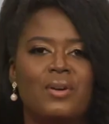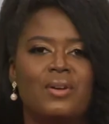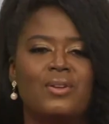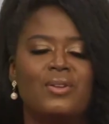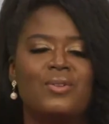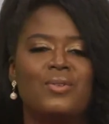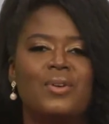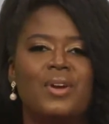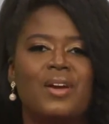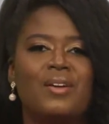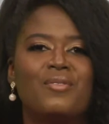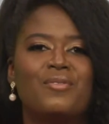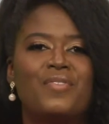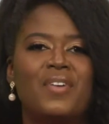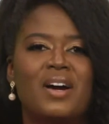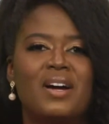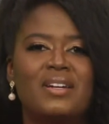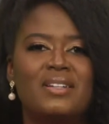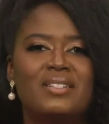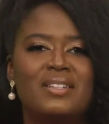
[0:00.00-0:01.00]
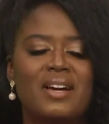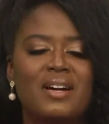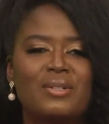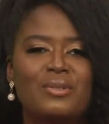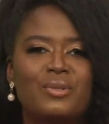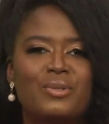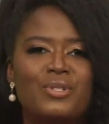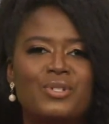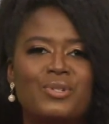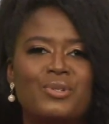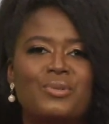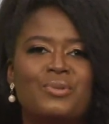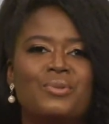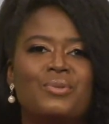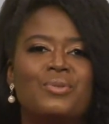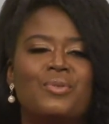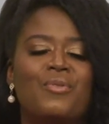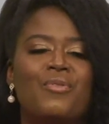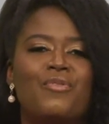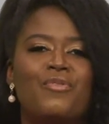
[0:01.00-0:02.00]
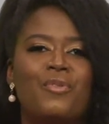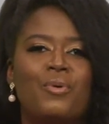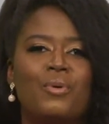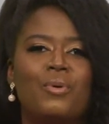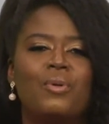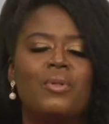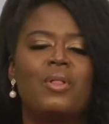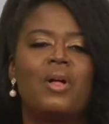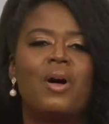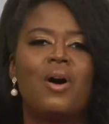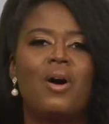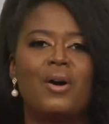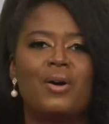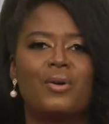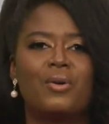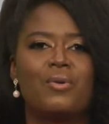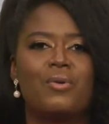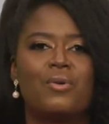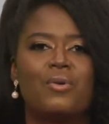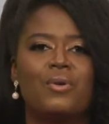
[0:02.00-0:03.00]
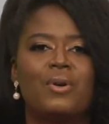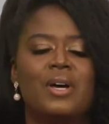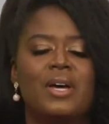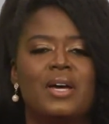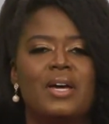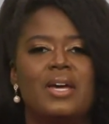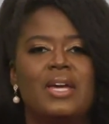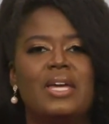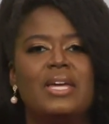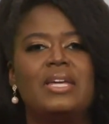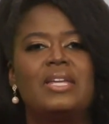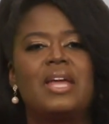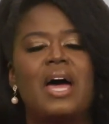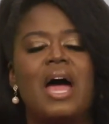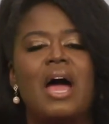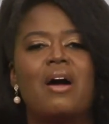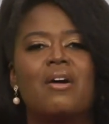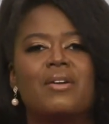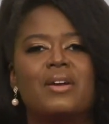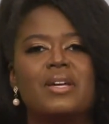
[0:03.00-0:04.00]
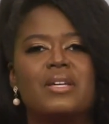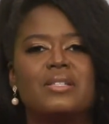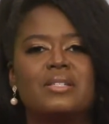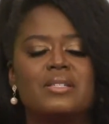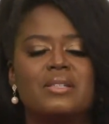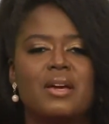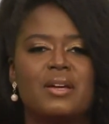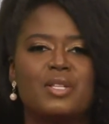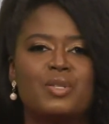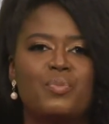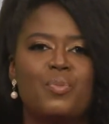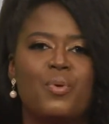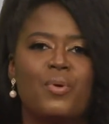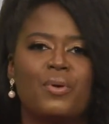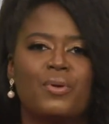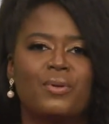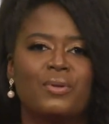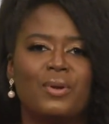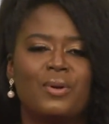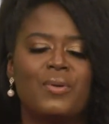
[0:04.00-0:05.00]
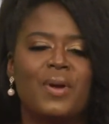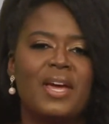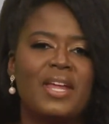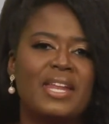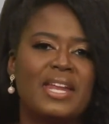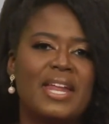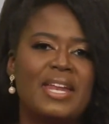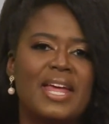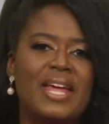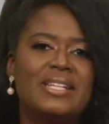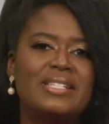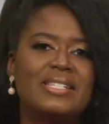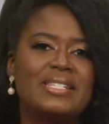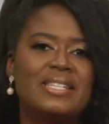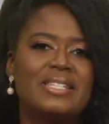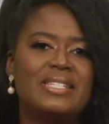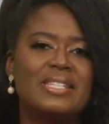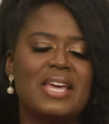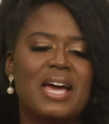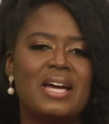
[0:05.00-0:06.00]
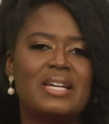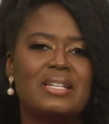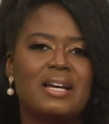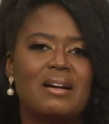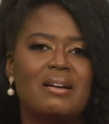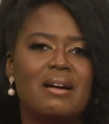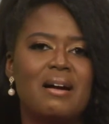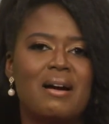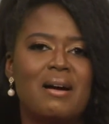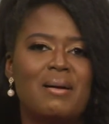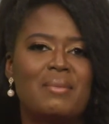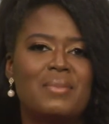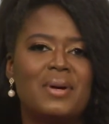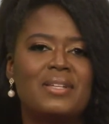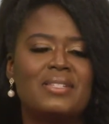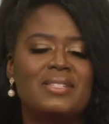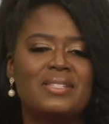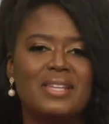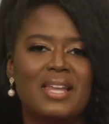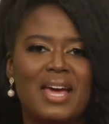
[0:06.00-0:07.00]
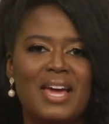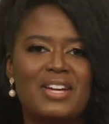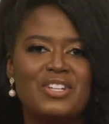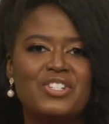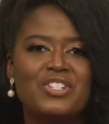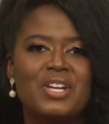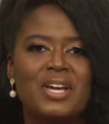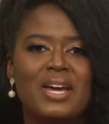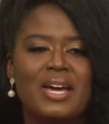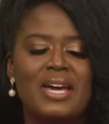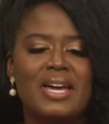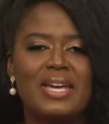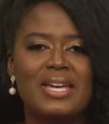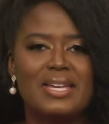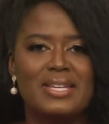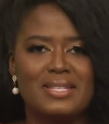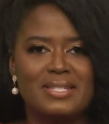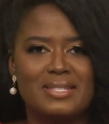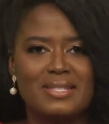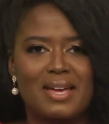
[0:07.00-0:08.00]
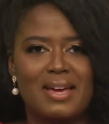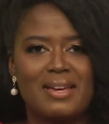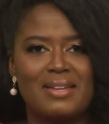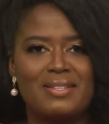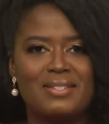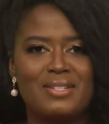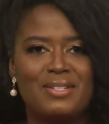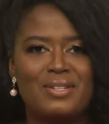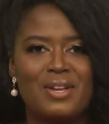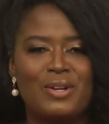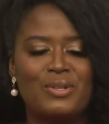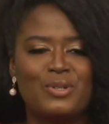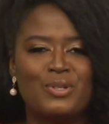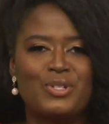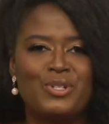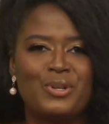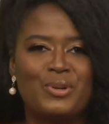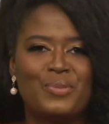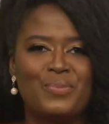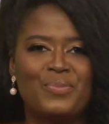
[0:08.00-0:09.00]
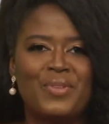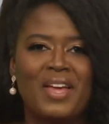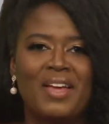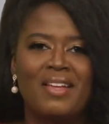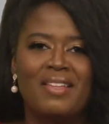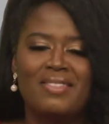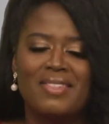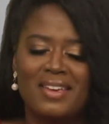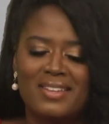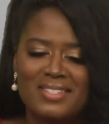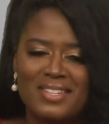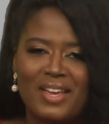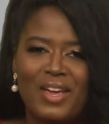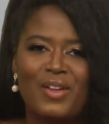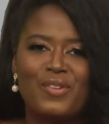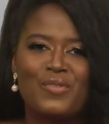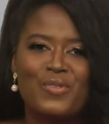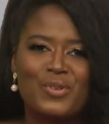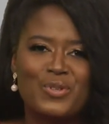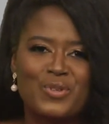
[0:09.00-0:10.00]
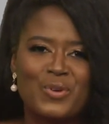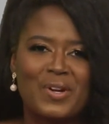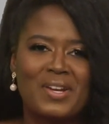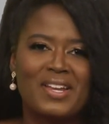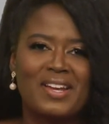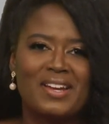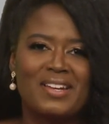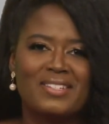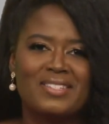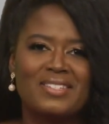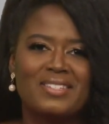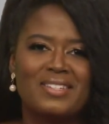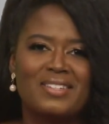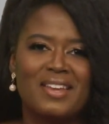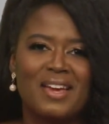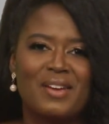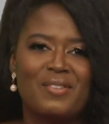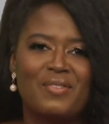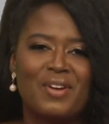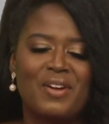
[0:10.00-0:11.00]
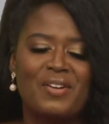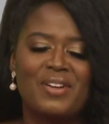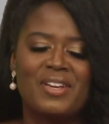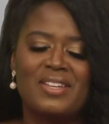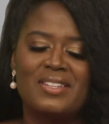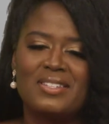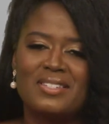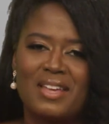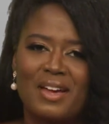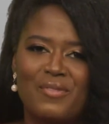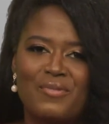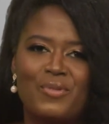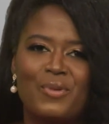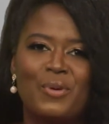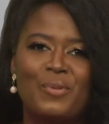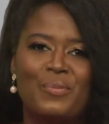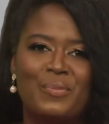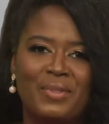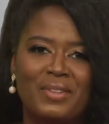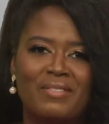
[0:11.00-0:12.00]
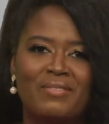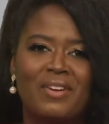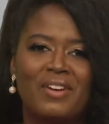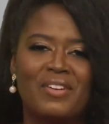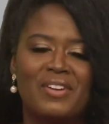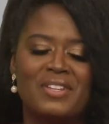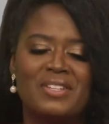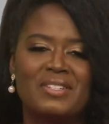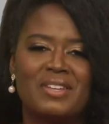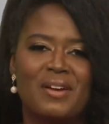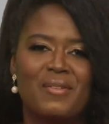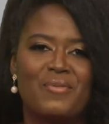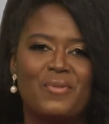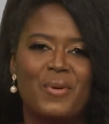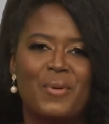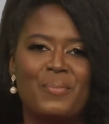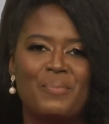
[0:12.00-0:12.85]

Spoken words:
You can find Dr. Chu's full article in our Insights portal located at ncci.com/insights. Dr. Chu, thanks again for joining us today. Very insightful, very insightful.